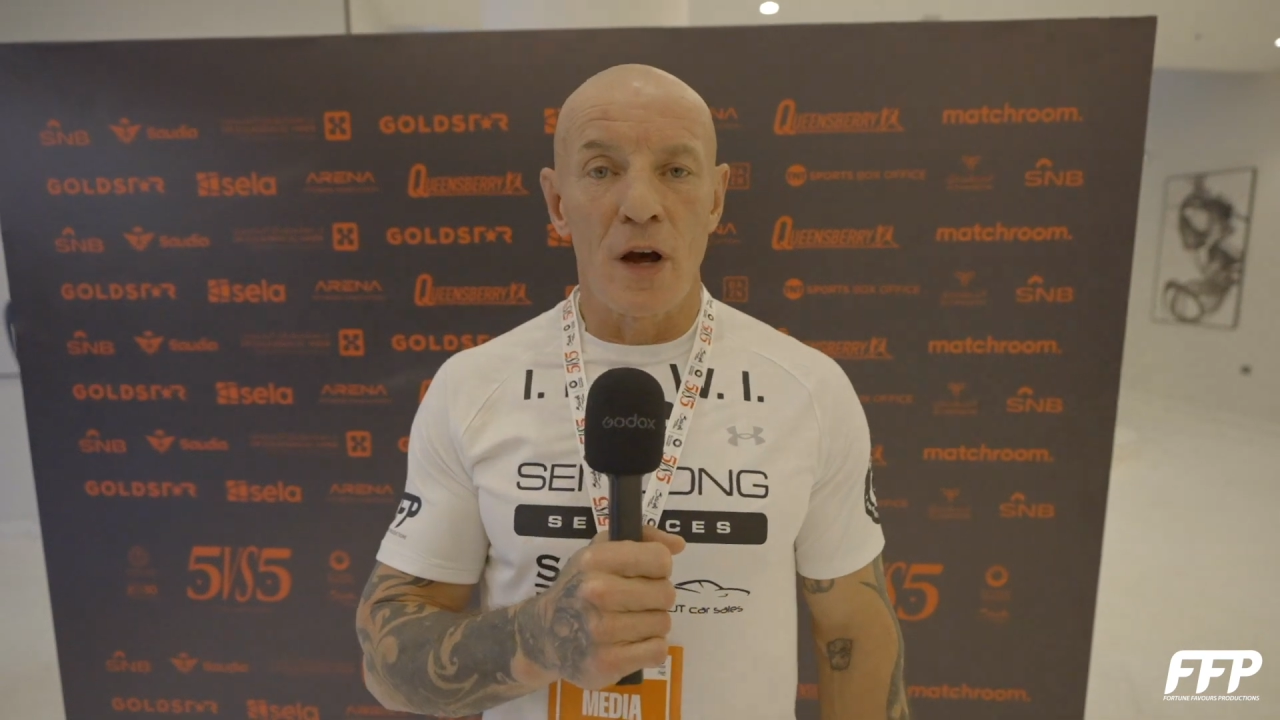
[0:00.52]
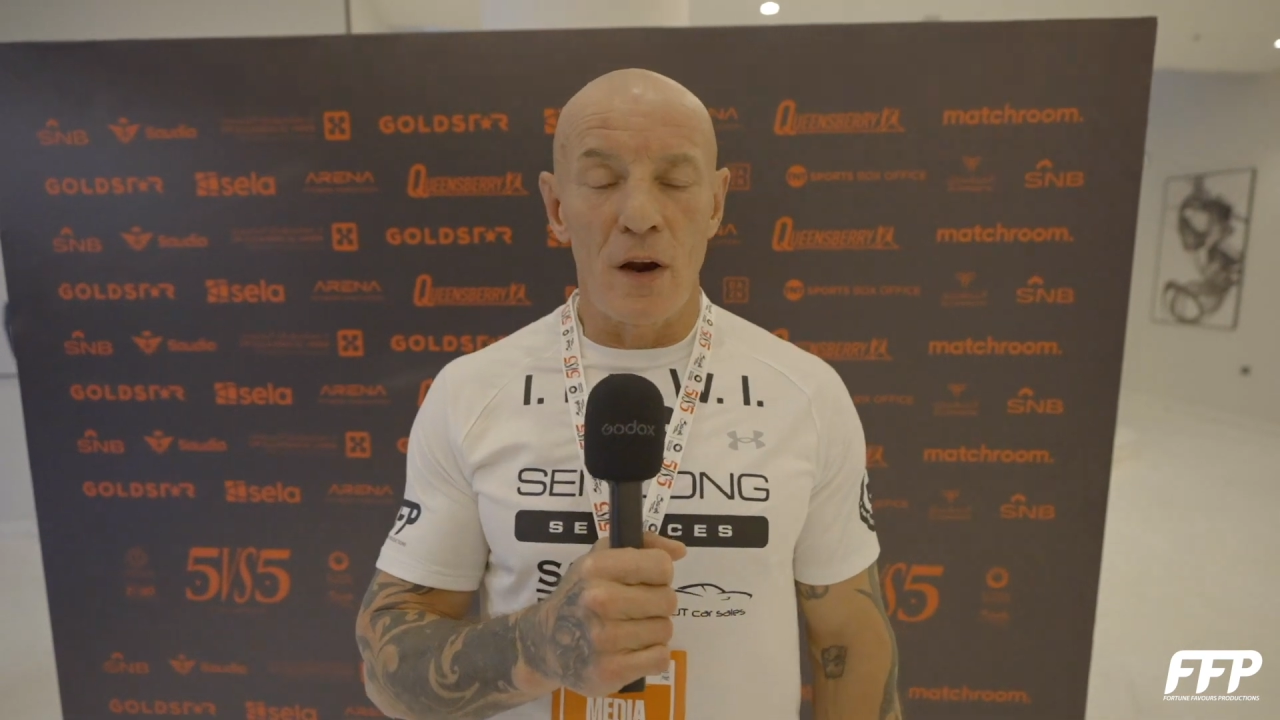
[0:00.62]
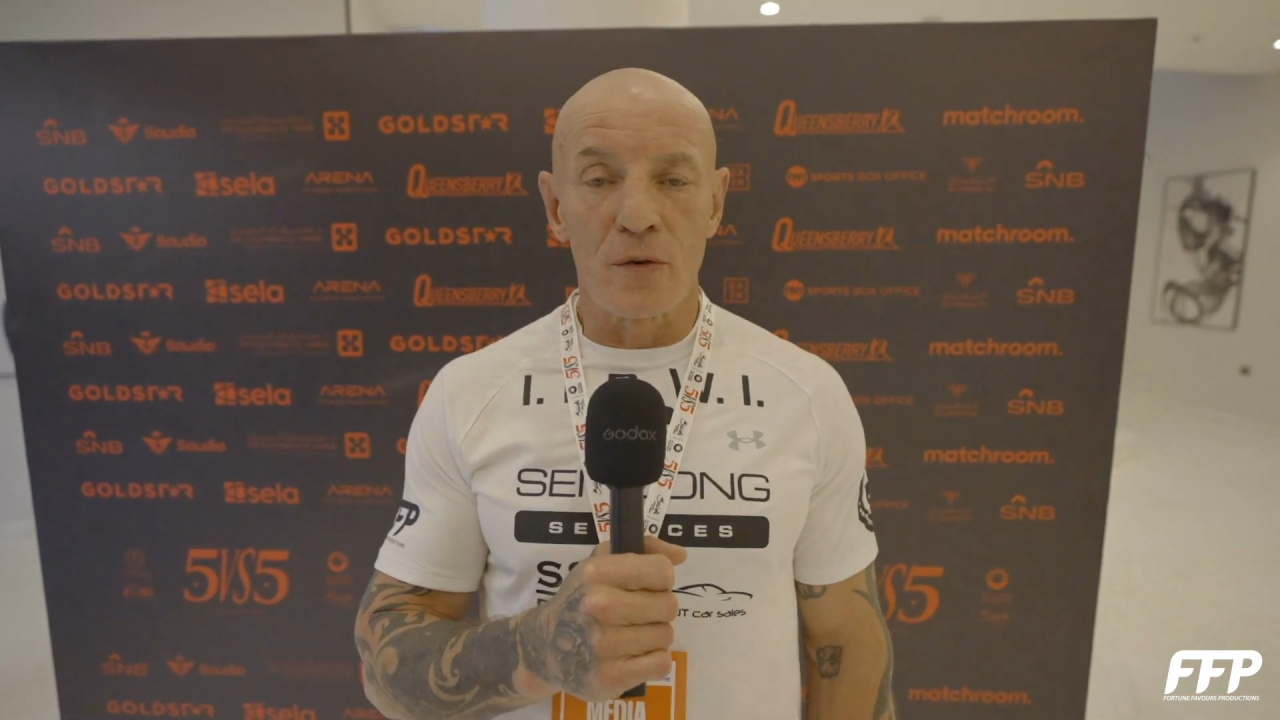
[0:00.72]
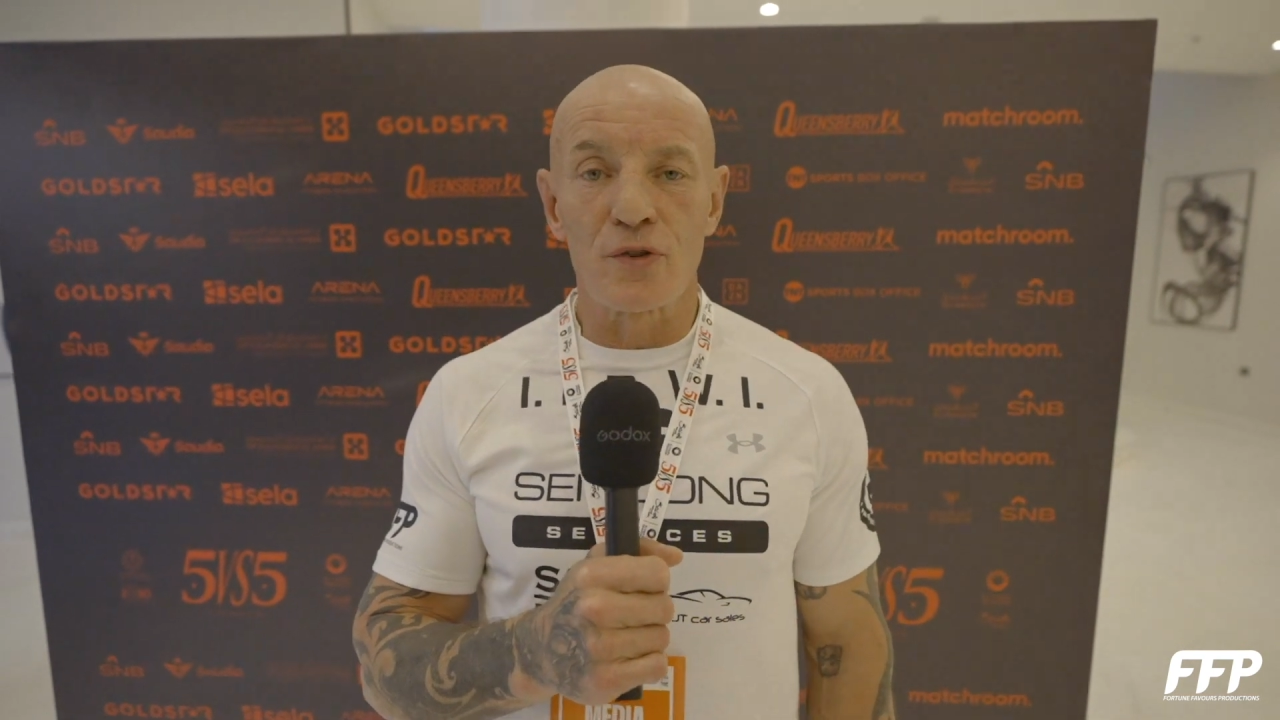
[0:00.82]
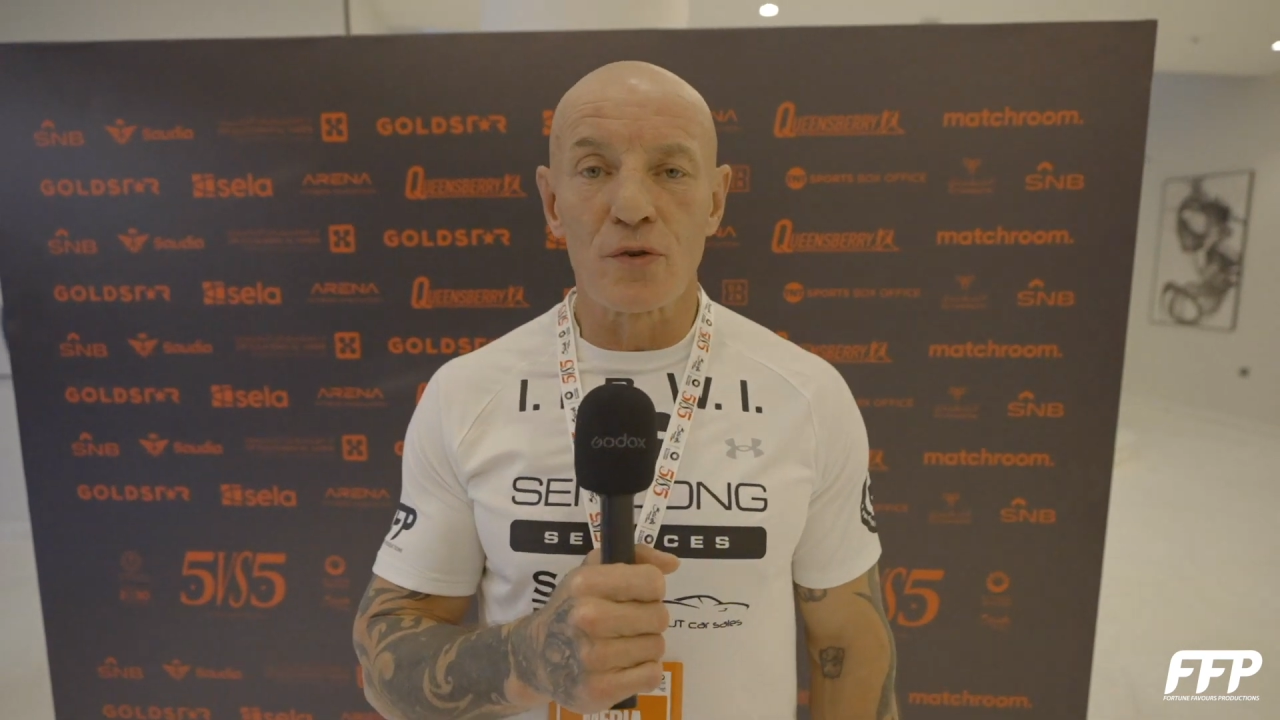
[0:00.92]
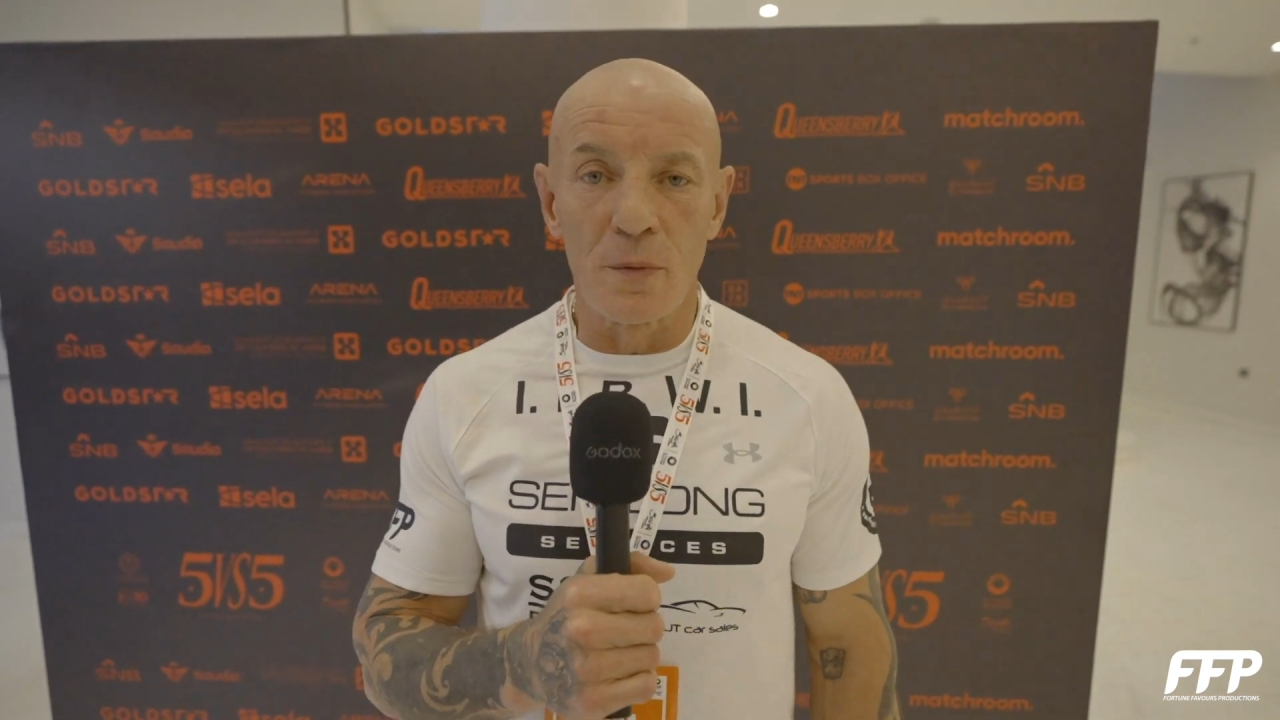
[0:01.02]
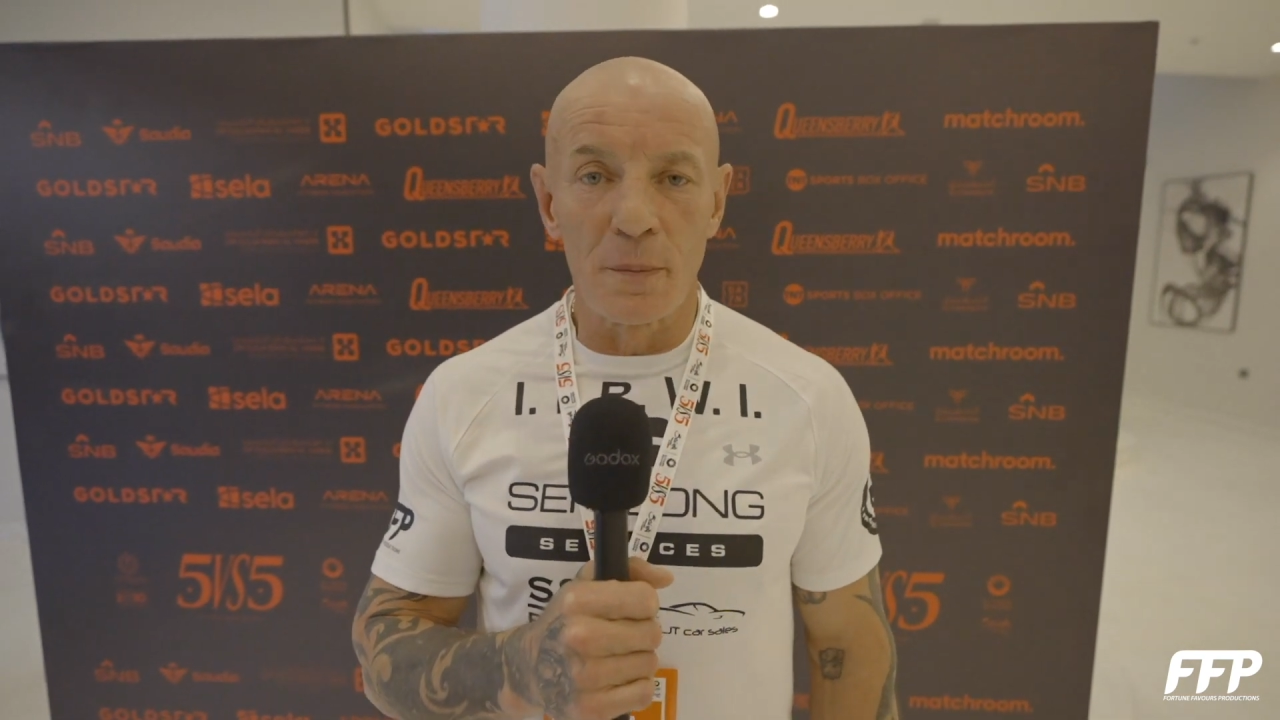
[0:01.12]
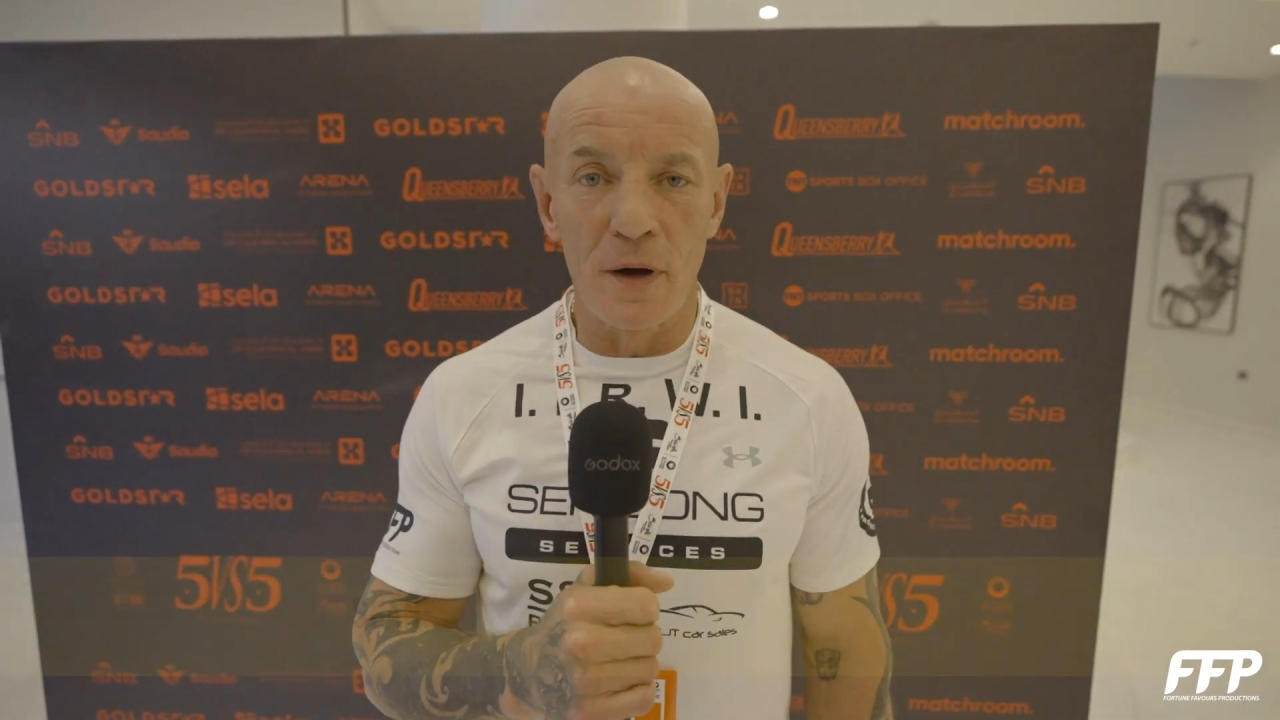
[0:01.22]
Hello, Sean